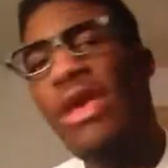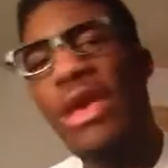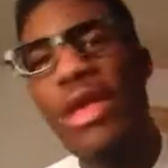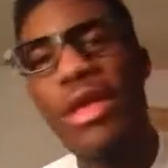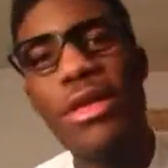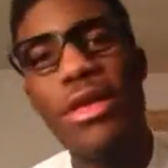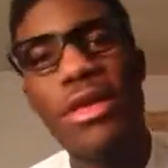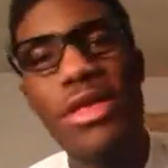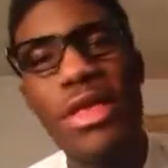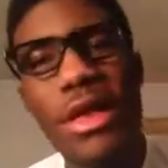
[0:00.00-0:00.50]
and
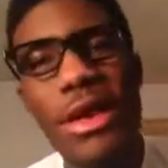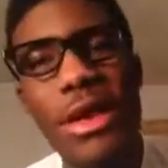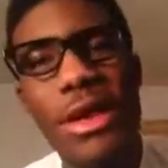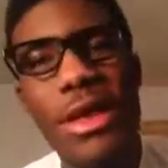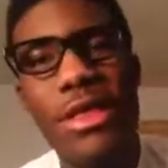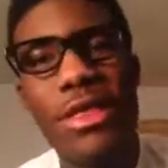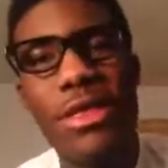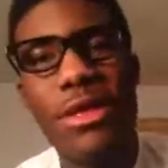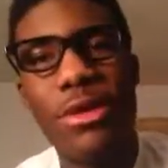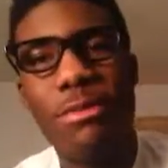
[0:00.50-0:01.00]
then the thing
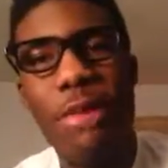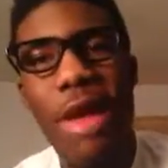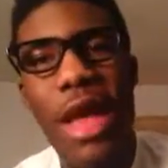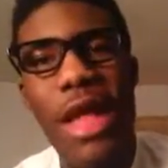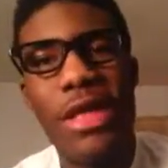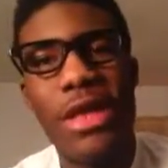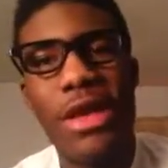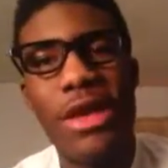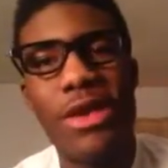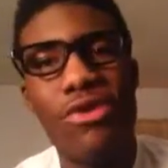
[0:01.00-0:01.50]
is, the
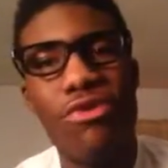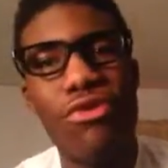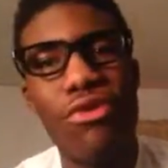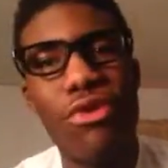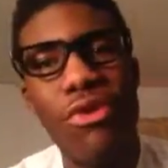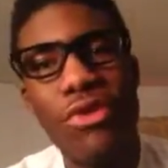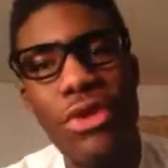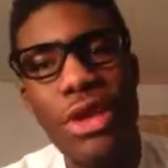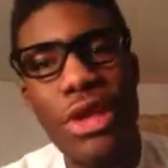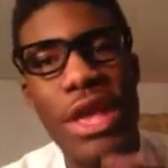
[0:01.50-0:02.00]
bad thing is, you're
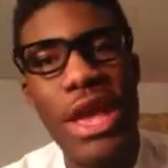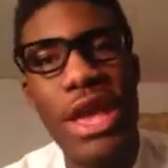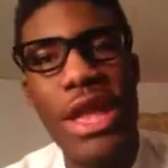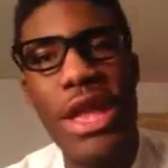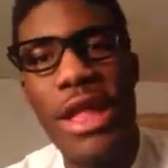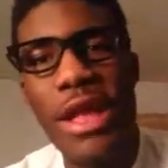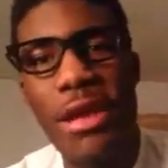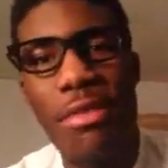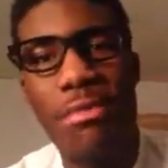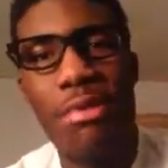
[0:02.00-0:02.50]
only
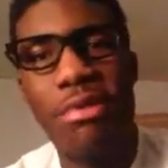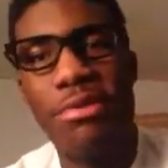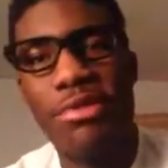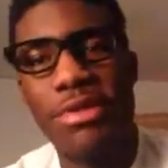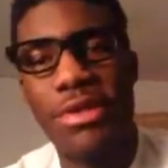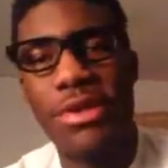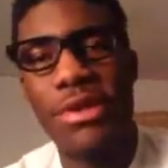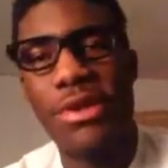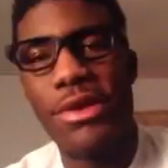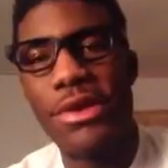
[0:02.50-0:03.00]
dating that
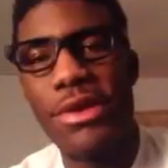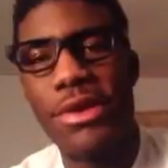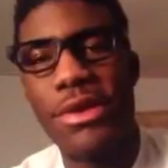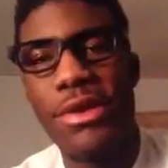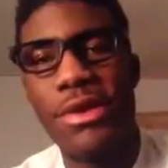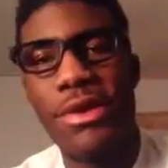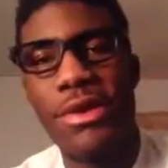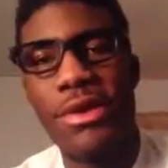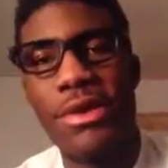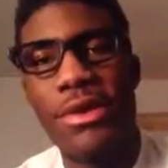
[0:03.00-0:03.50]
person
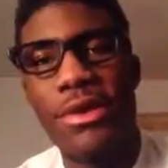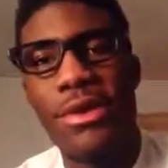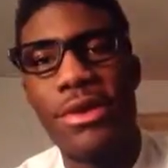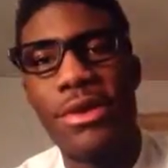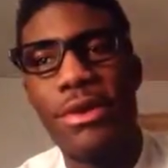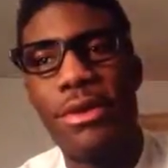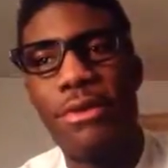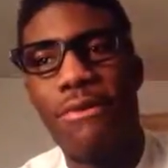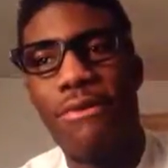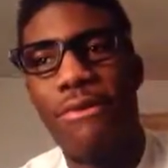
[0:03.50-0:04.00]

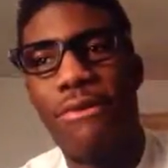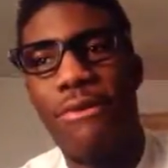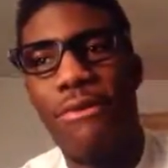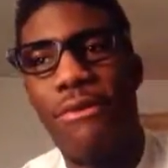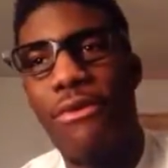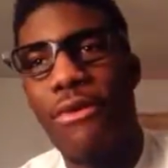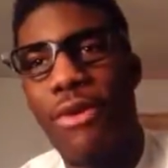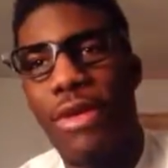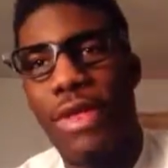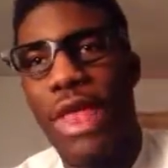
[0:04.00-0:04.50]

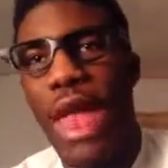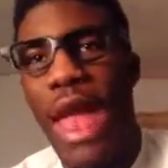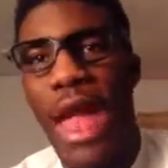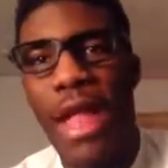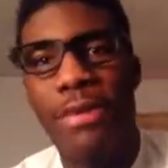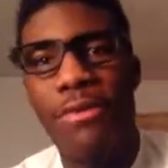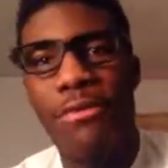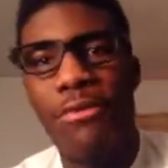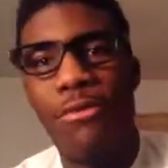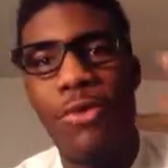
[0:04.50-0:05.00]
for
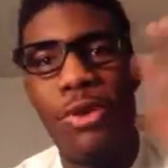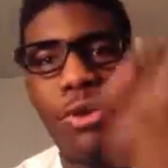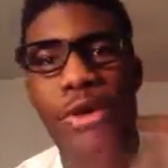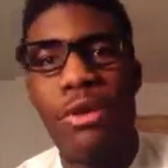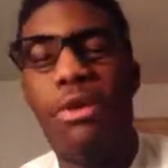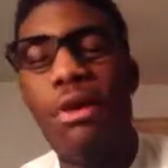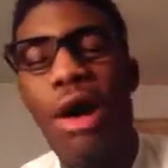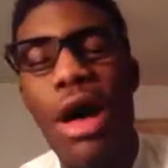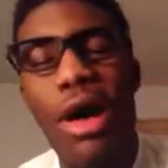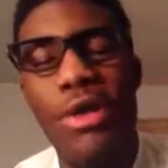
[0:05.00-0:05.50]
that
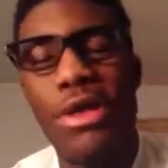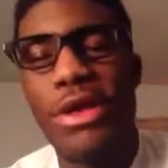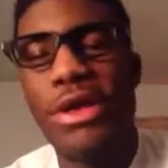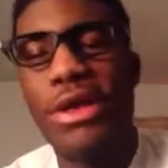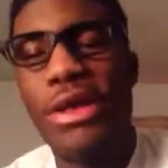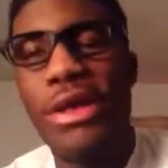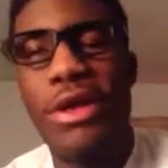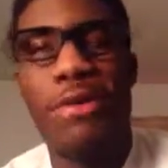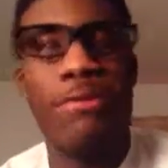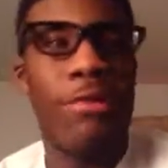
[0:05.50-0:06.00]
one quality.
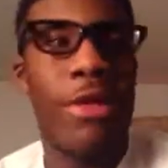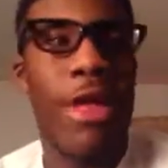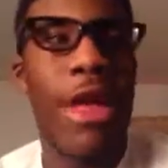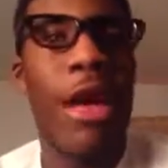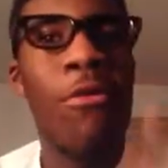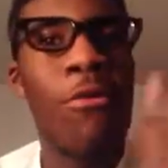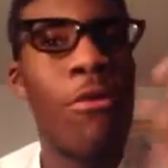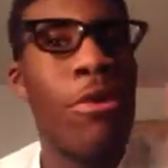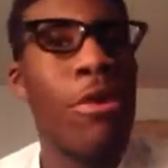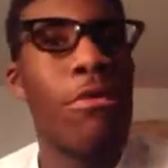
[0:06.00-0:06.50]
And then when
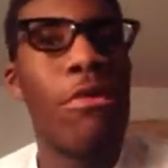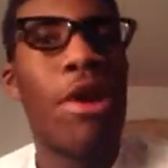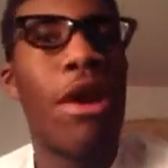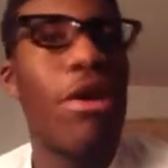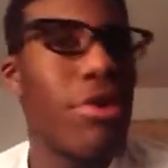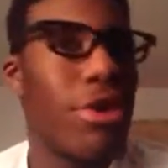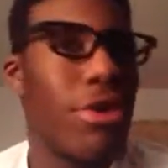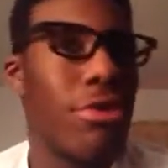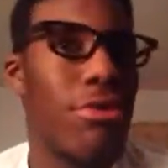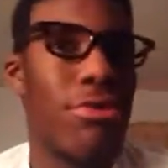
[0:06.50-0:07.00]
that one
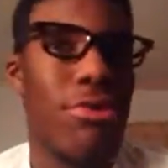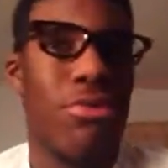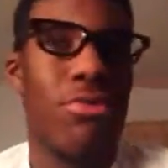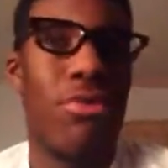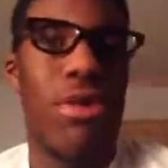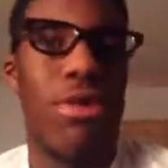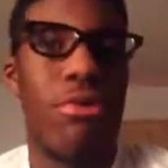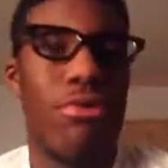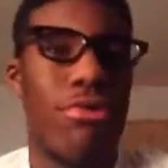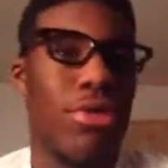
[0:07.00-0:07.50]
quality goes
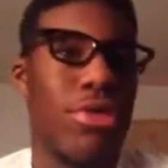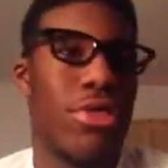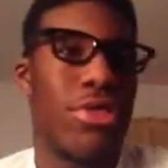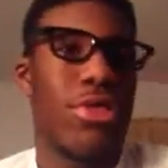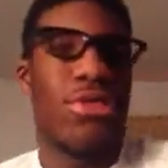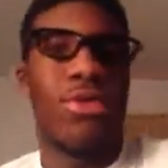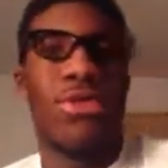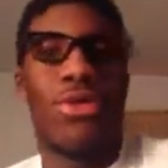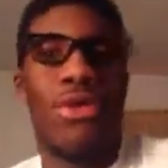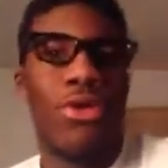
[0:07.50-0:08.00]
away, they're just
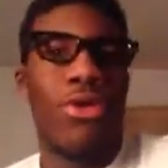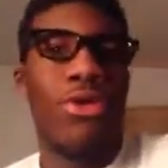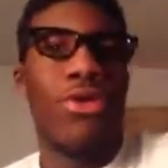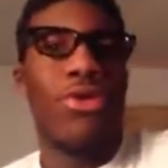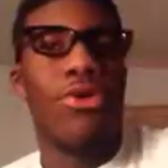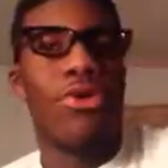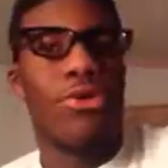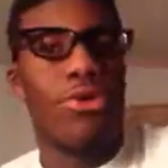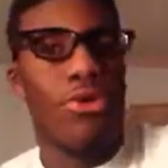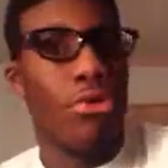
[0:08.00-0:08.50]

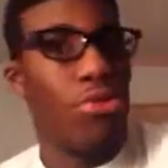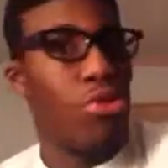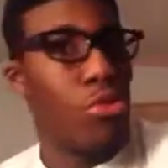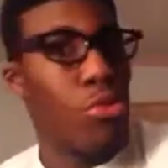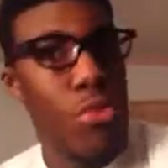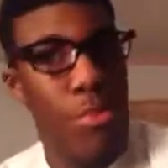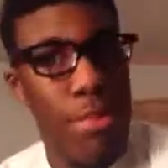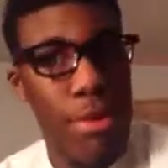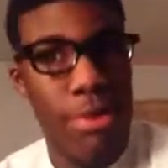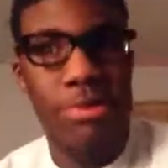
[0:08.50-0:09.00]
a
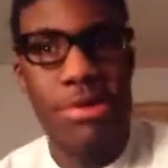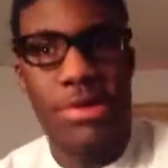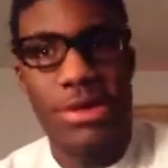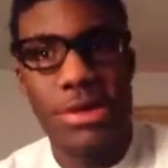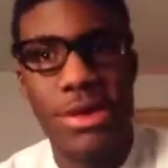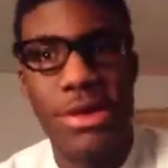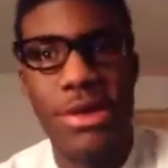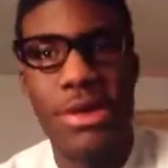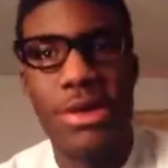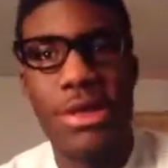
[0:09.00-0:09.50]
normal person.
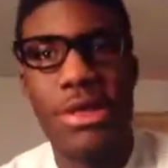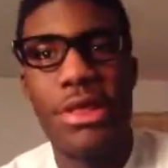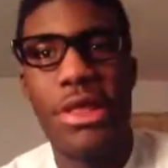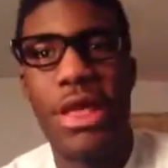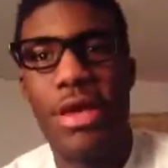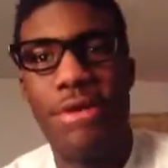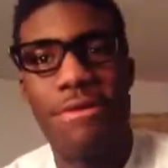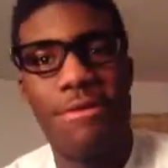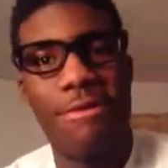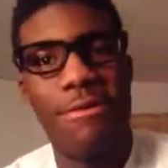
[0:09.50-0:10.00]

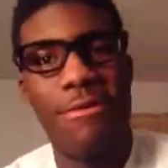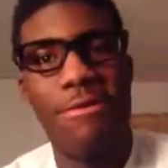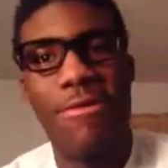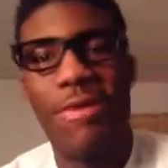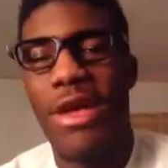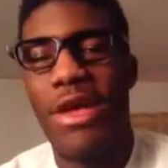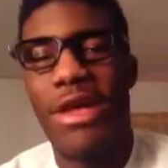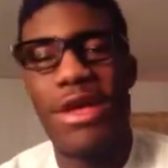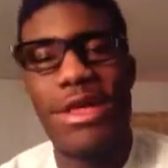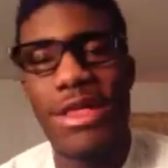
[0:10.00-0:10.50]
Like, you feel
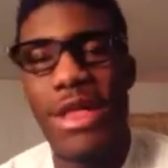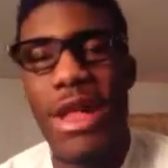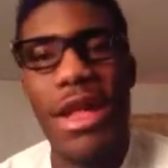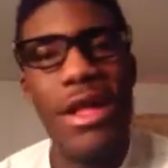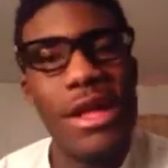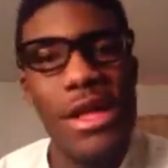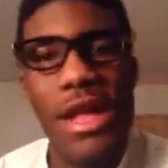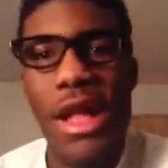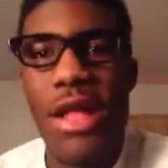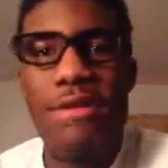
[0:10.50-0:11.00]
me? Like, it's not,
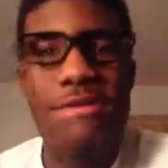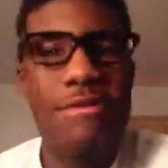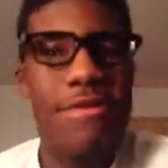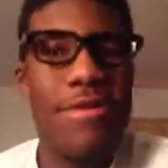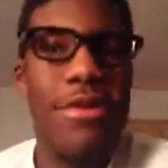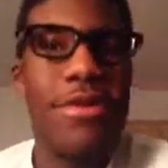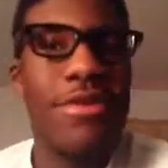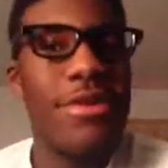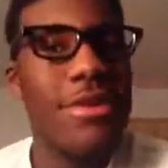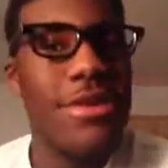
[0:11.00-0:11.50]
not
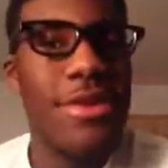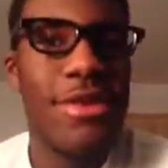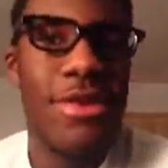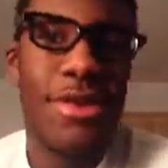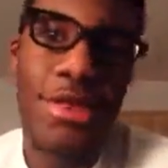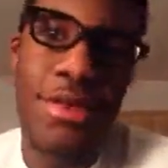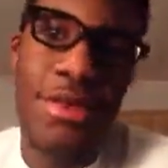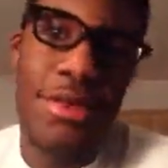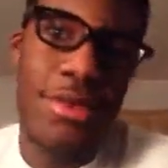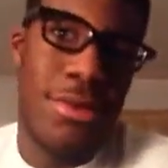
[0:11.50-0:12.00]
even.
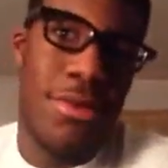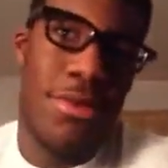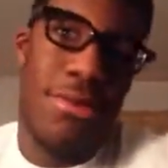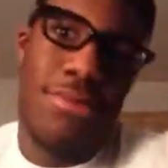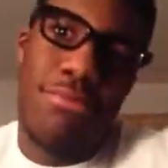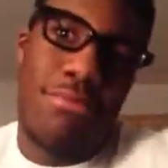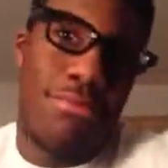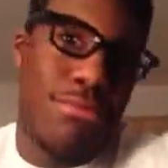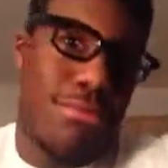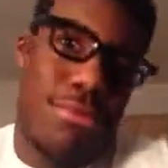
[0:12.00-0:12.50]

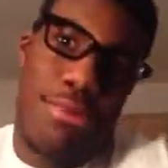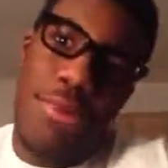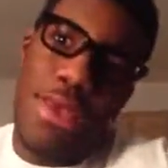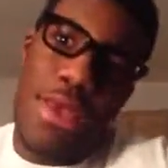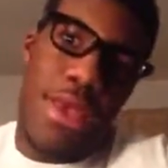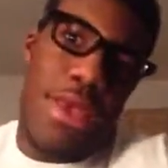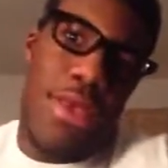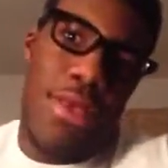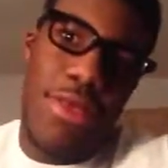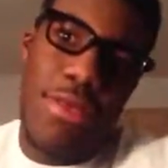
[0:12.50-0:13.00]
Eh,